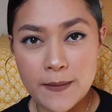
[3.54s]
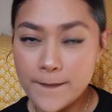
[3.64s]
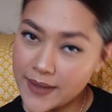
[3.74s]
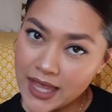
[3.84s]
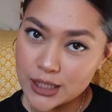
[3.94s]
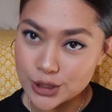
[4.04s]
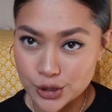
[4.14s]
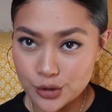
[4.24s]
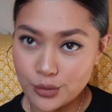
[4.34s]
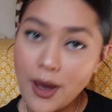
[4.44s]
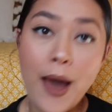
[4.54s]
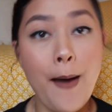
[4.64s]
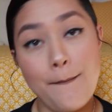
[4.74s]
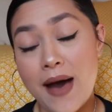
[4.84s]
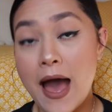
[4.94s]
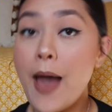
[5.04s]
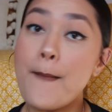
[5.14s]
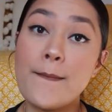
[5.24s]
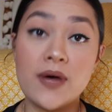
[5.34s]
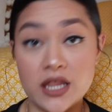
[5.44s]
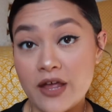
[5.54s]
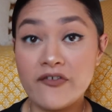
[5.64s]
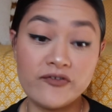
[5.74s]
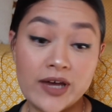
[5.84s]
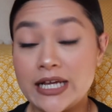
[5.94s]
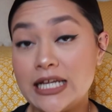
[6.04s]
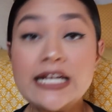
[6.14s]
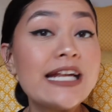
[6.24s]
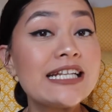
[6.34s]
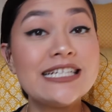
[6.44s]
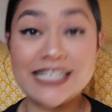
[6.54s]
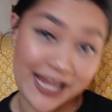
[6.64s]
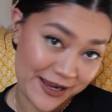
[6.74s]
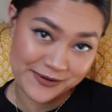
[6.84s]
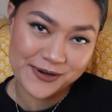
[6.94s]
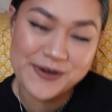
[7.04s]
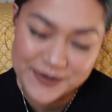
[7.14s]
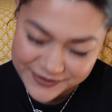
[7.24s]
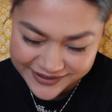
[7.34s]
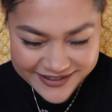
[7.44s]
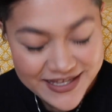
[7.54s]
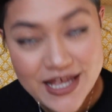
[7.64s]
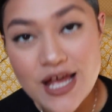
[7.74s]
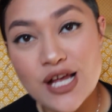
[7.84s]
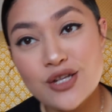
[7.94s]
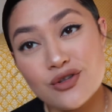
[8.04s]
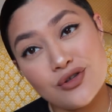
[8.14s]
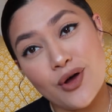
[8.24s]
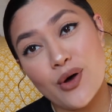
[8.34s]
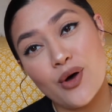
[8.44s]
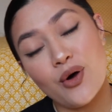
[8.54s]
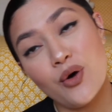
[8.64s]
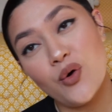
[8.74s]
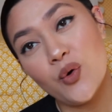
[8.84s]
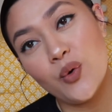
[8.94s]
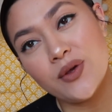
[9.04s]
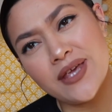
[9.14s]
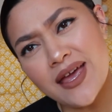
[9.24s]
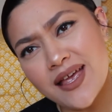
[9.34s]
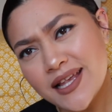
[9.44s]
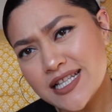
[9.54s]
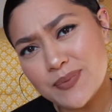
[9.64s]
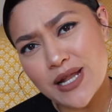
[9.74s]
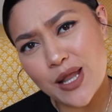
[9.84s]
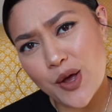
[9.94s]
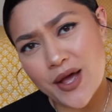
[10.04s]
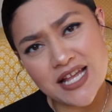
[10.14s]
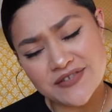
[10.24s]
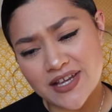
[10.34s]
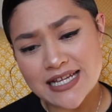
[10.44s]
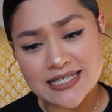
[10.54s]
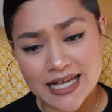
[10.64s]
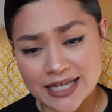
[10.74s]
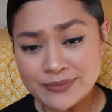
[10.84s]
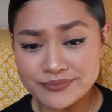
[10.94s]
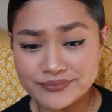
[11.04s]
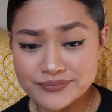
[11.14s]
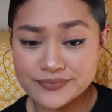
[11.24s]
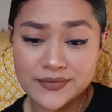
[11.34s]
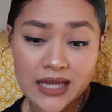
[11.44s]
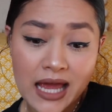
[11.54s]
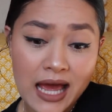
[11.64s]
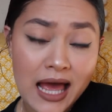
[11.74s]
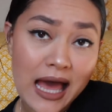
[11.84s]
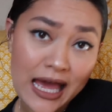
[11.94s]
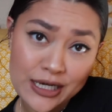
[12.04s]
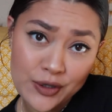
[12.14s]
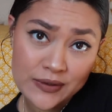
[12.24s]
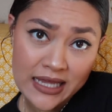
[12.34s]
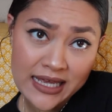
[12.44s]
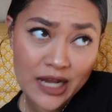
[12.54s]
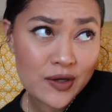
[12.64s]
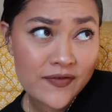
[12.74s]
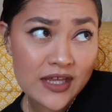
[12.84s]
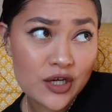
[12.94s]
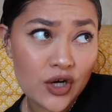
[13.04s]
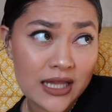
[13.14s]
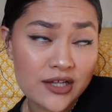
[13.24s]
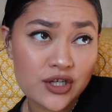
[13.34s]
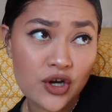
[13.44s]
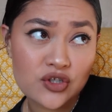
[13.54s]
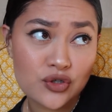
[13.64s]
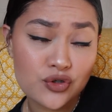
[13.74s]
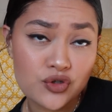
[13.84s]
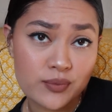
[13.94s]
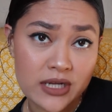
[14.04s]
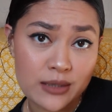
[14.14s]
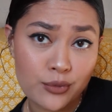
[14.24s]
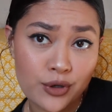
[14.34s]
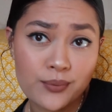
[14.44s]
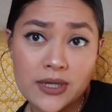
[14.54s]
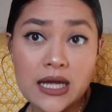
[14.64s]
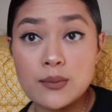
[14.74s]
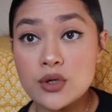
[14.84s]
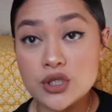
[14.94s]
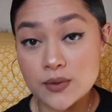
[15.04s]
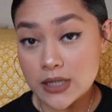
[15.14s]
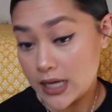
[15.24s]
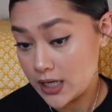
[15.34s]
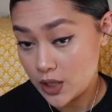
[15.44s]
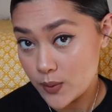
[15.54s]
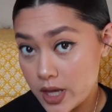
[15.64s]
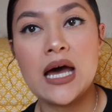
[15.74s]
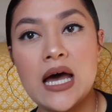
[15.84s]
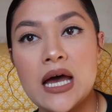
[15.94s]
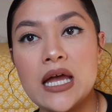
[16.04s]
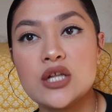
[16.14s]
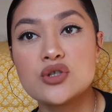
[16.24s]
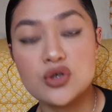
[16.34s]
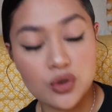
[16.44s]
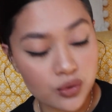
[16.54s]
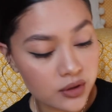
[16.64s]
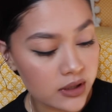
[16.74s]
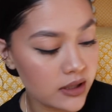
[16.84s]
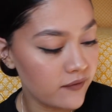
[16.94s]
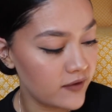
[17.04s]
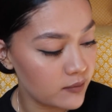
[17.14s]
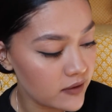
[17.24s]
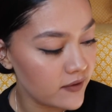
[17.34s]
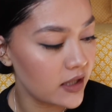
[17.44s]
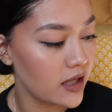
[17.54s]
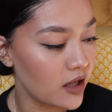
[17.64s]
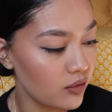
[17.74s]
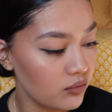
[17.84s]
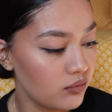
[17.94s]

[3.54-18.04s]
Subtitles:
back to my motherfucking channel. So yeah, it's been a long ass fucking time. I know that. I don't even think you're allowed to curse on YouTube anymore, but I'm gonna do it anyway. I totally filmed a video.